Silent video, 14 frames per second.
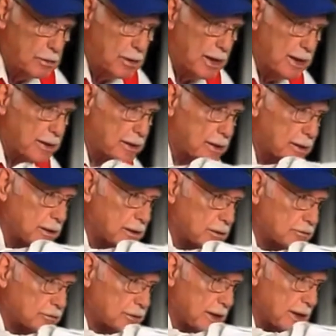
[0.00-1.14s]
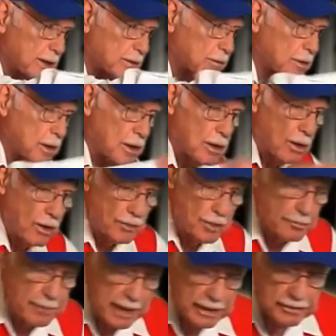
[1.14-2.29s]
landing gear's down. On the
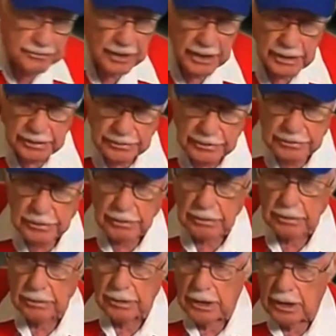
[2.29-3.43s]
back side of the turn,